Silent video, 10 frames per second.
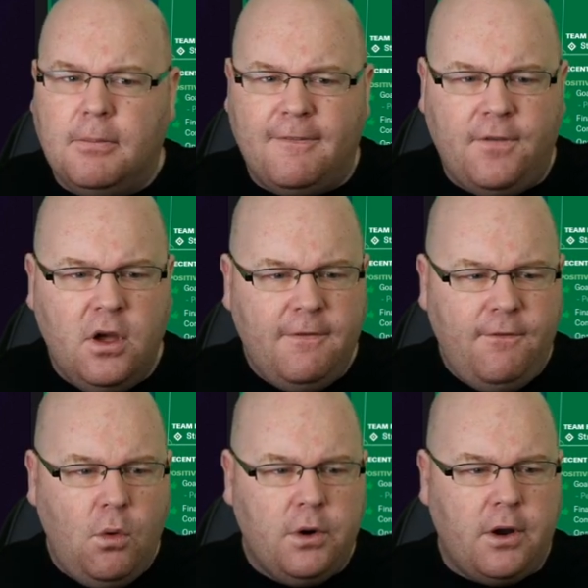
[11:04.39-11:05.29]
But further
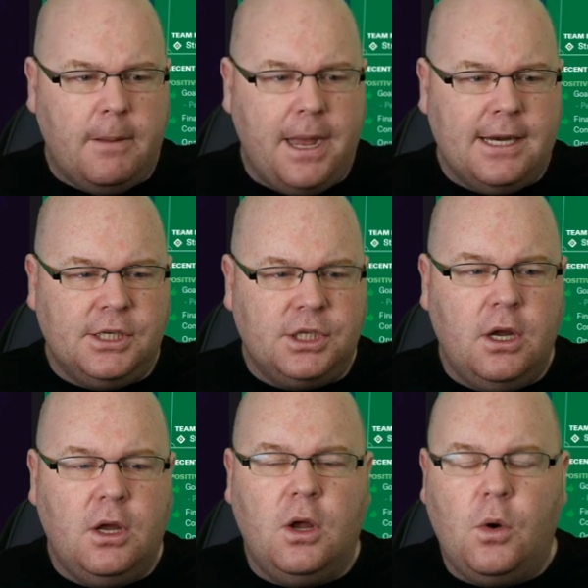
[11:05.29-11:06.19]
forward on the pitch,
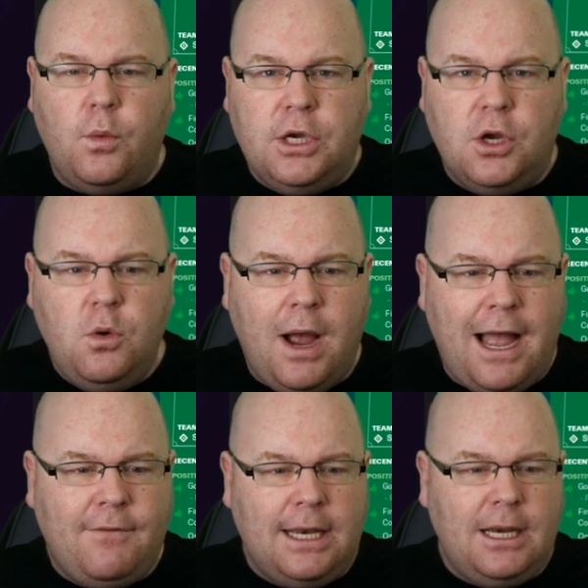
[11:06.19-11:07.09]
we do
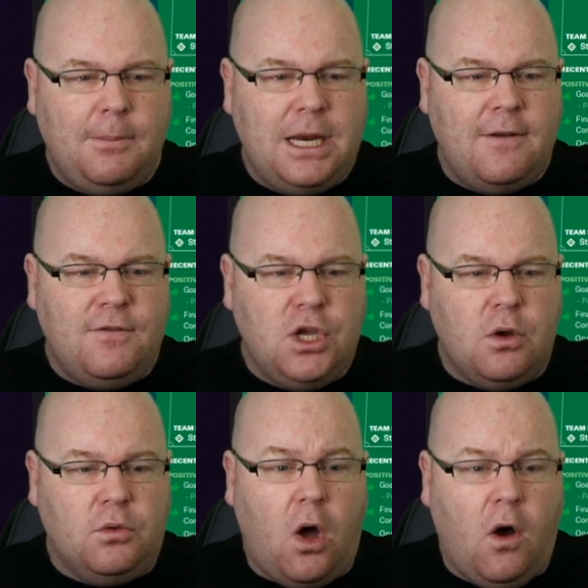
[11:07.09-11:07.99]
have a little bit of youth.